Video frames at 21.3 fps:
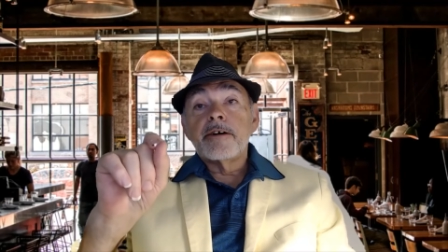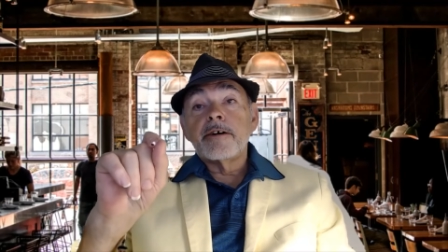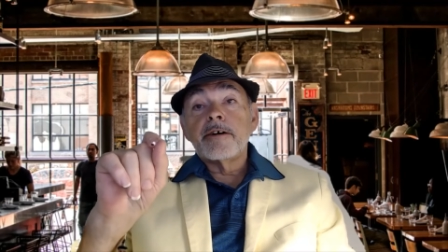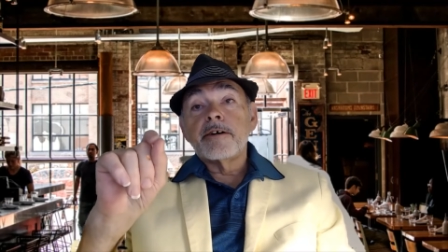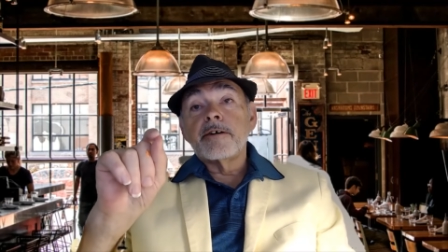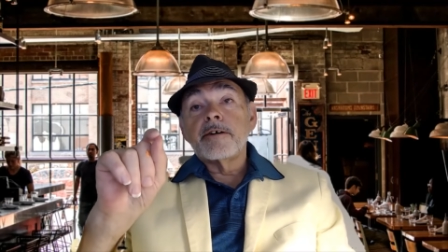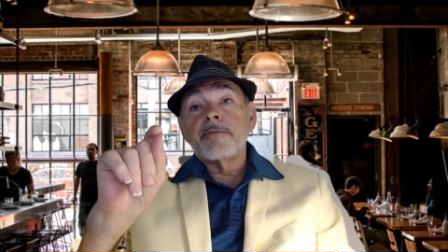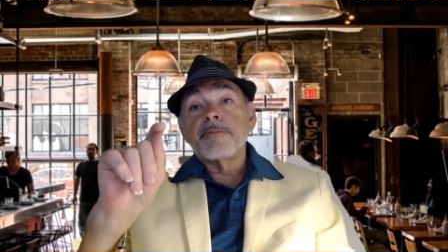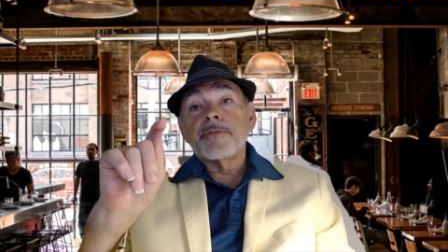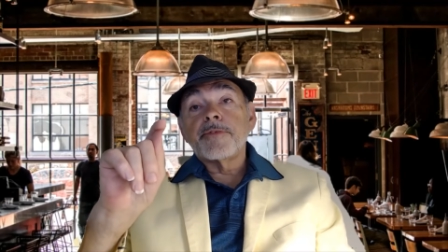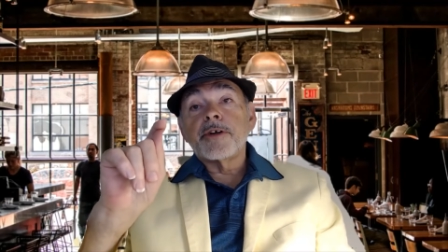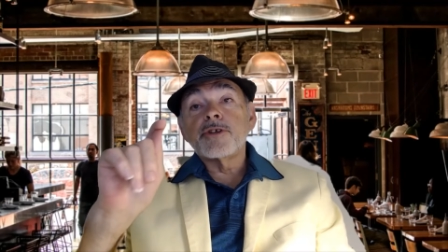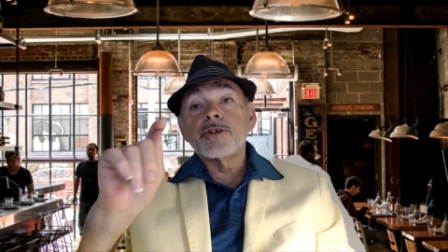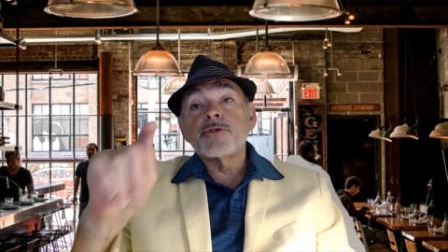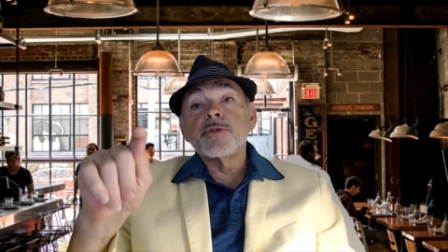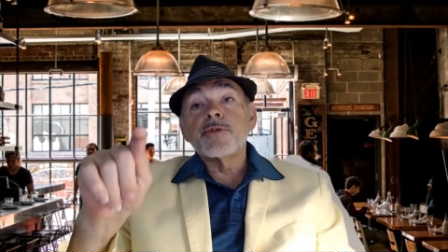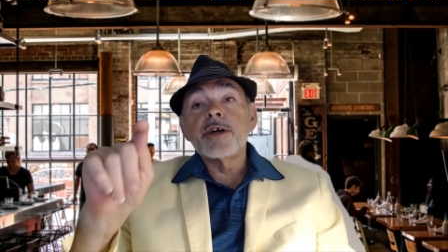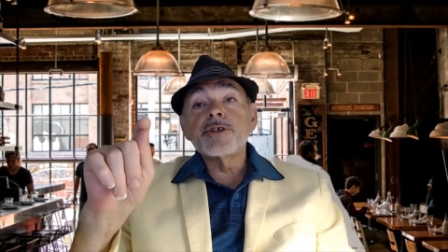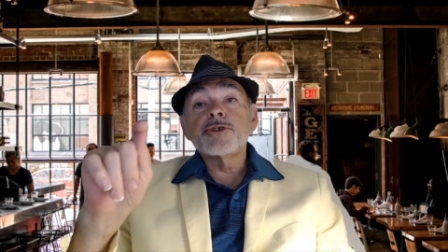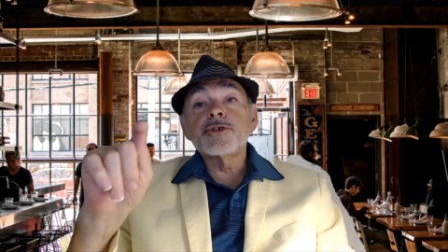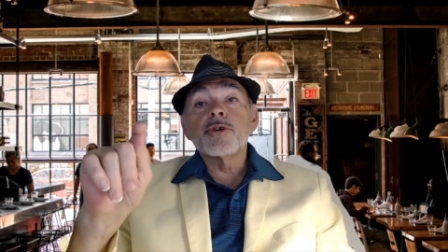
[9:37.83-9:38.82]
Address
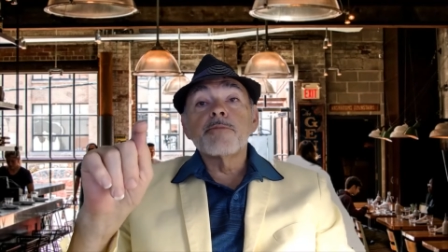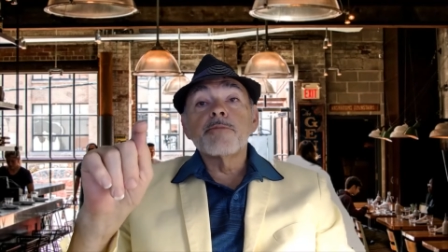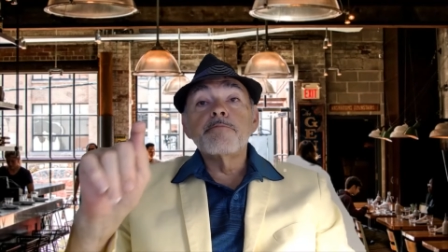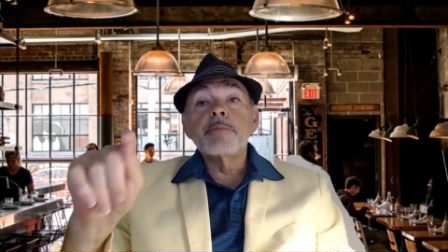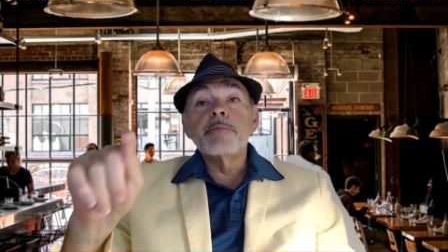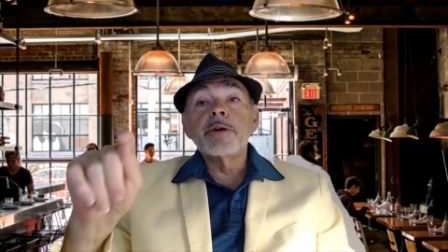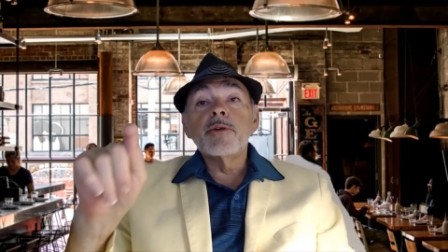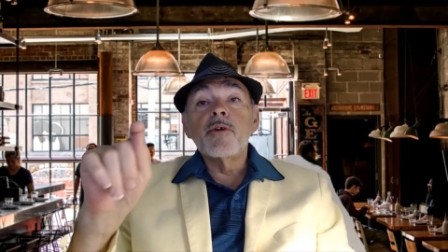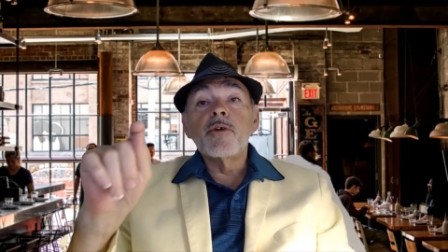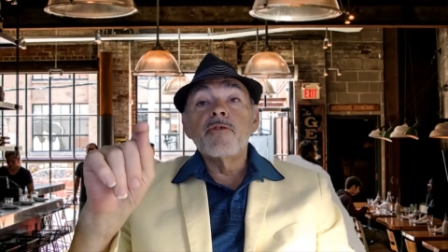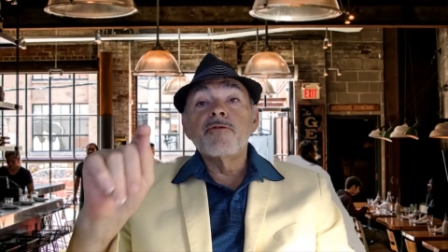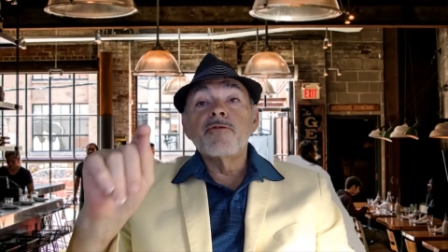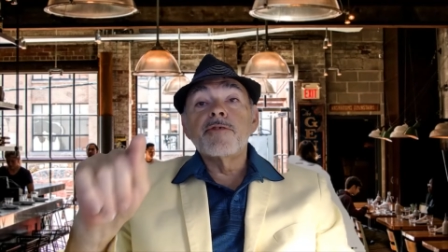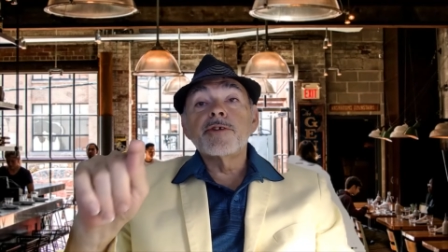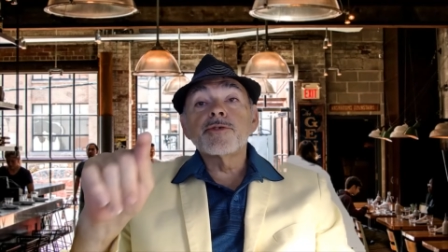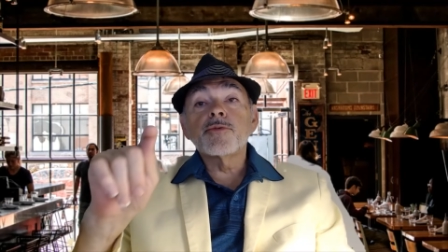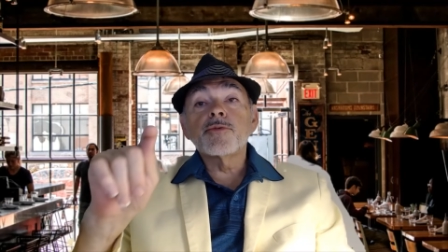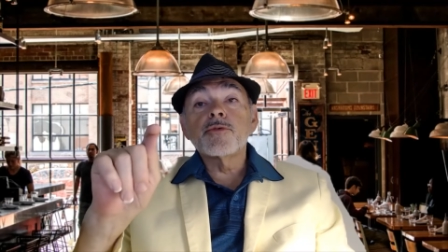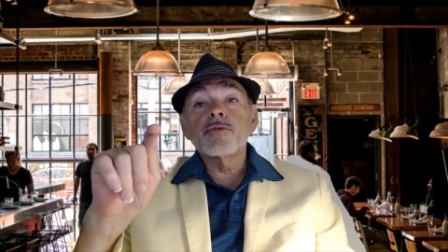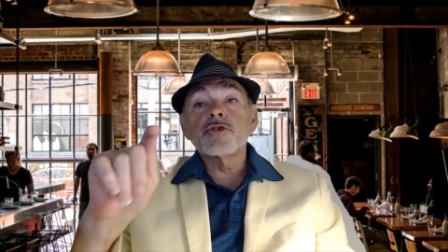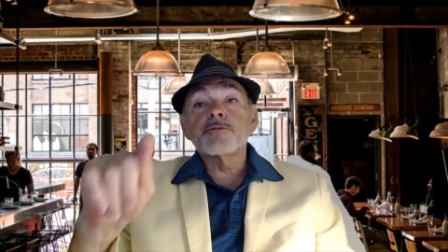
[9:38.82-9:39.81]
your mental, physical, and
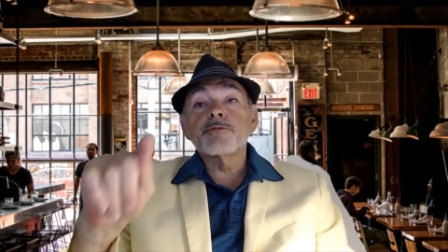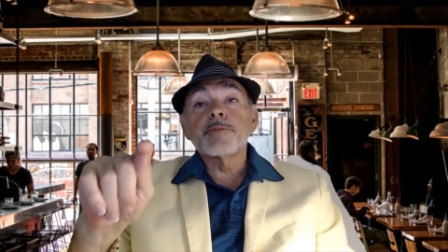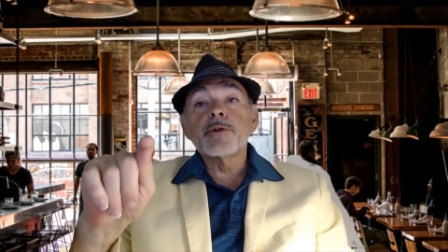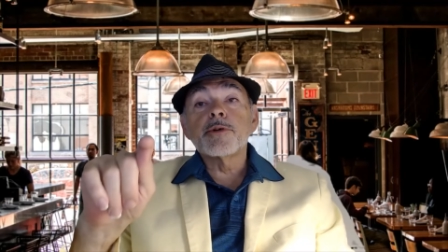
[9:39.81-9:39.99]
spiritual